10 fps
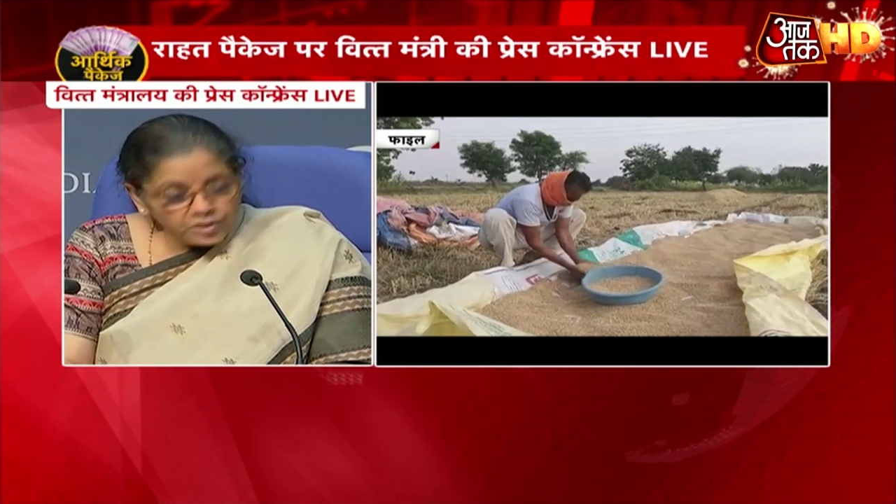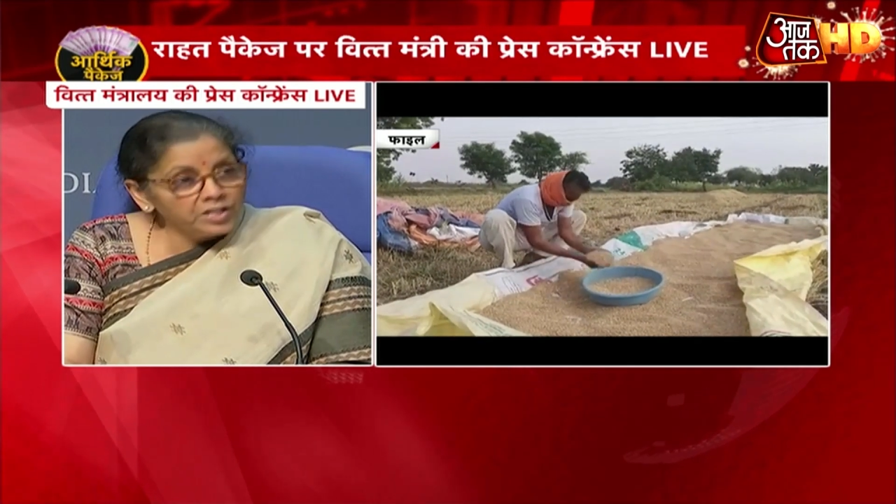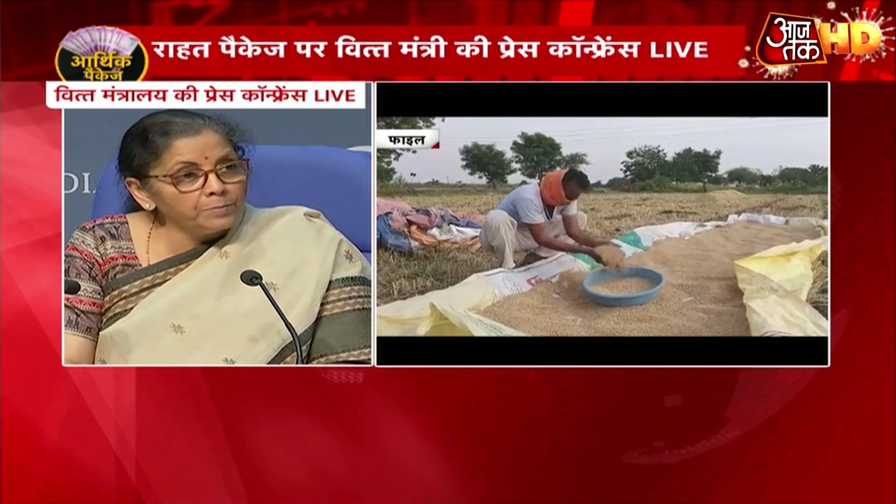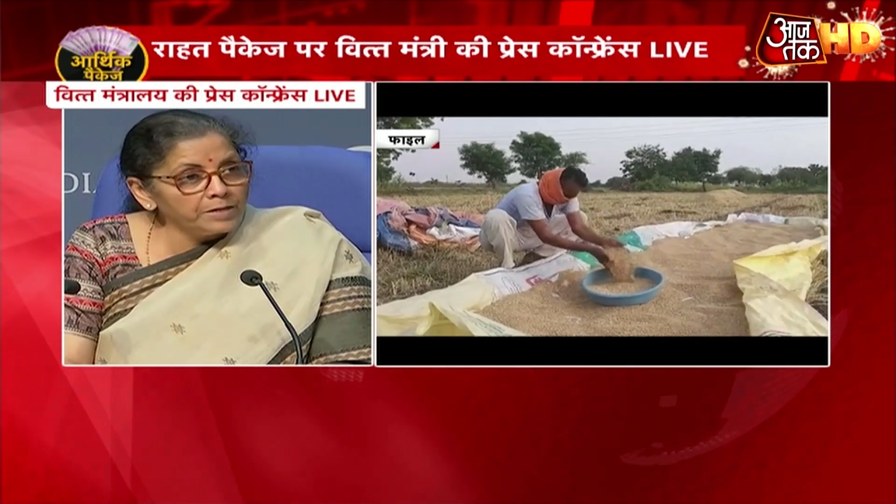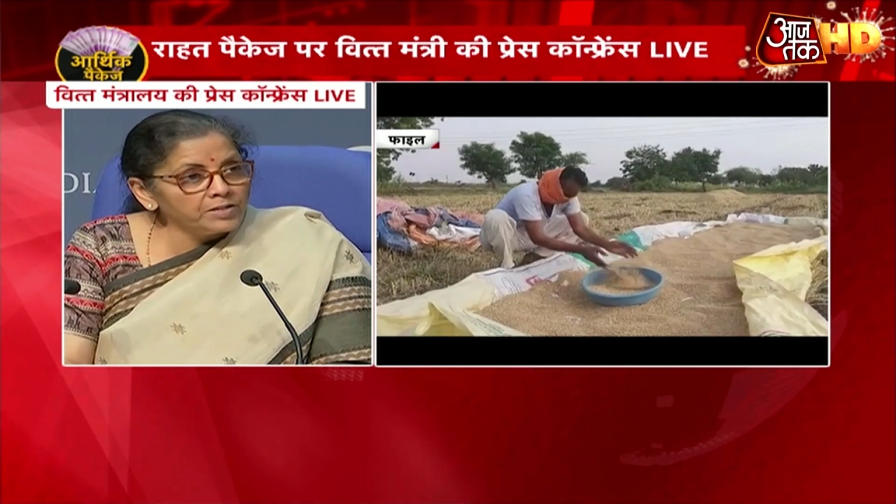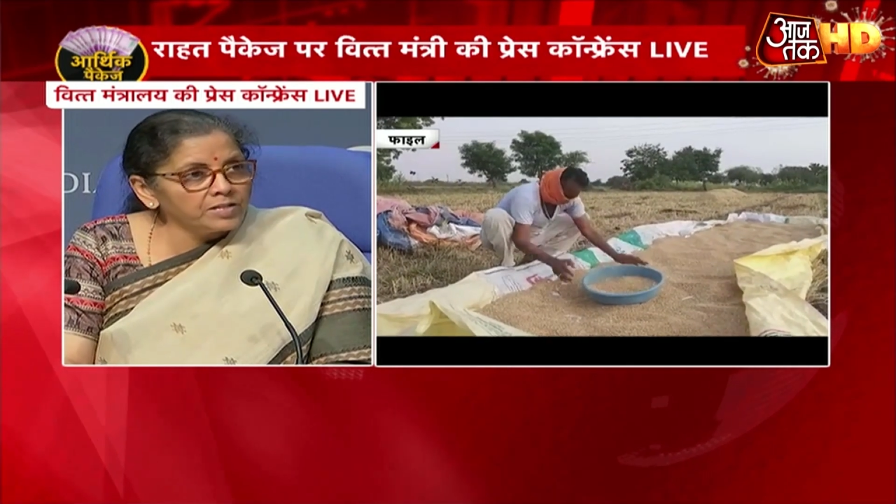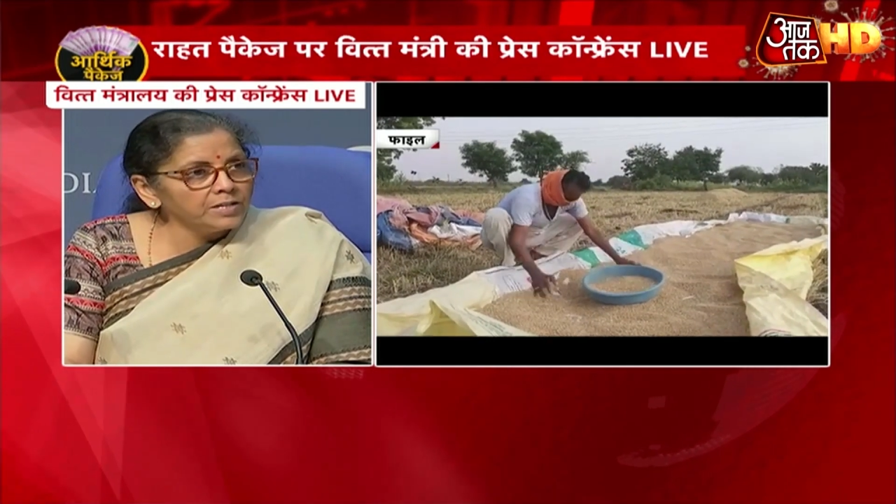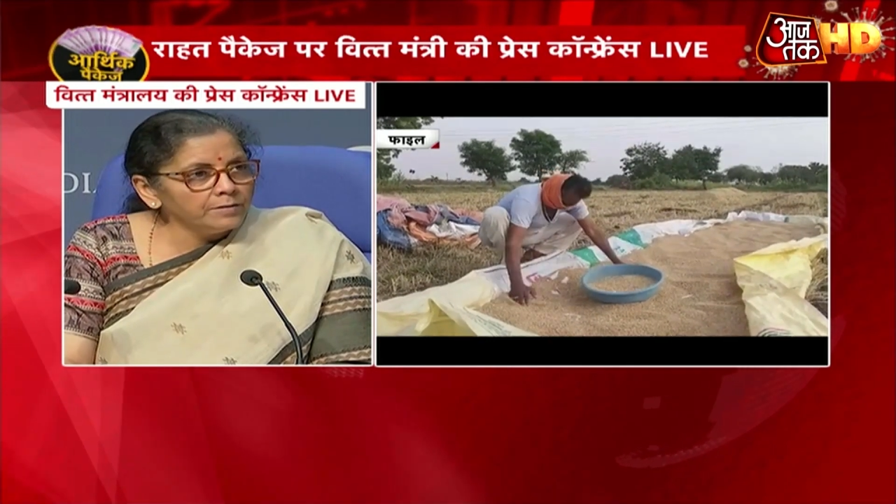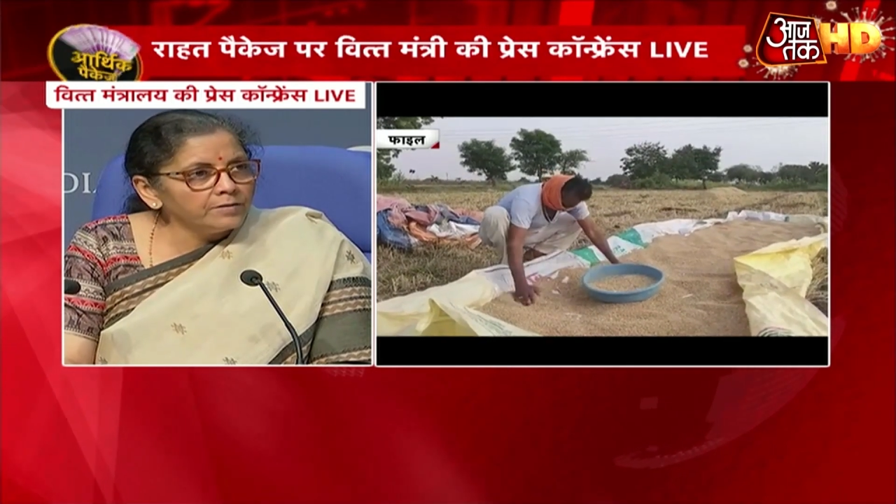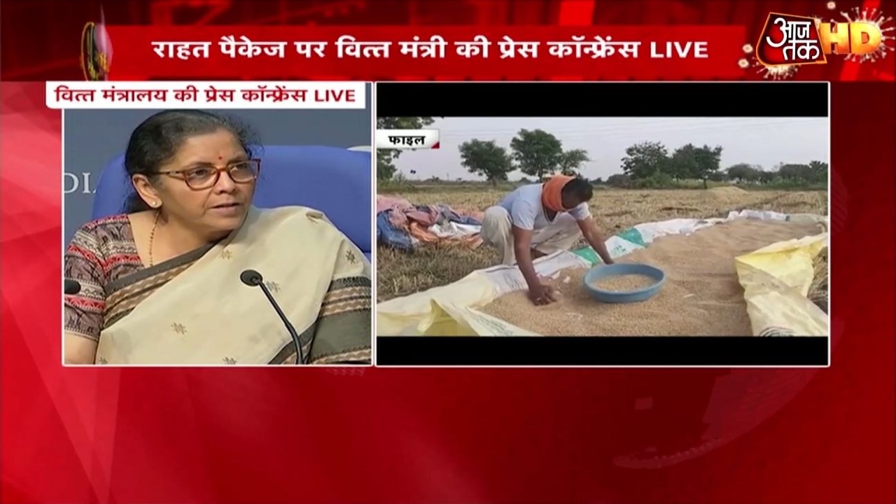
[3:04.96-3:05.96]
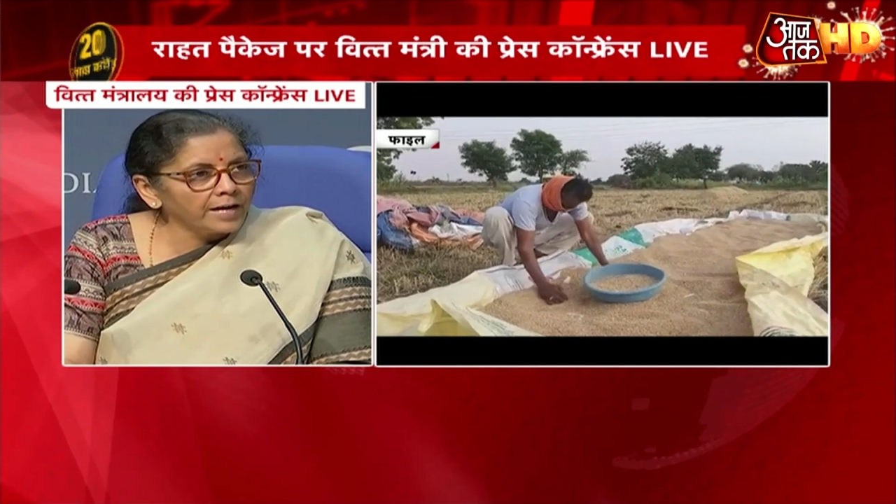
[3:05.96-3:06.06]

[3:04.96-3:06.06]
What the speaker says: DBT, the